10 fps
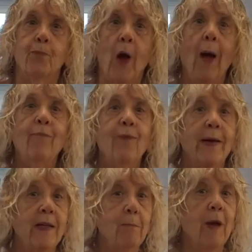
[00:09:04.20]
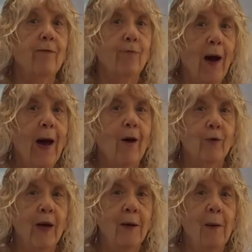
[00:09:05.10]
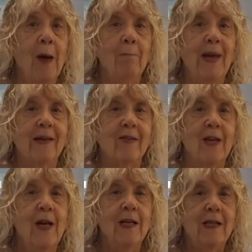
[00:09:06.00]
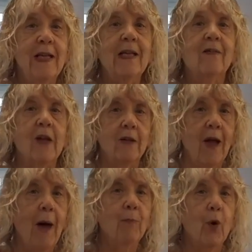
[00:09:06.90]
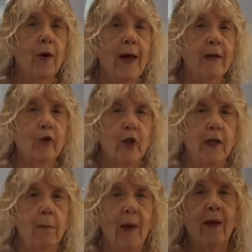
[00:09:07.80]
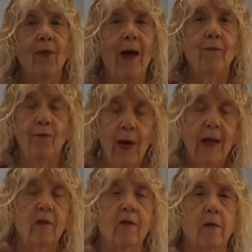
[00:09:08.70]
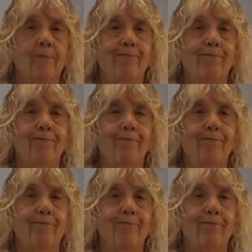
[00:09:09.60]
I'm finding my frown needs a lot more energy to make that face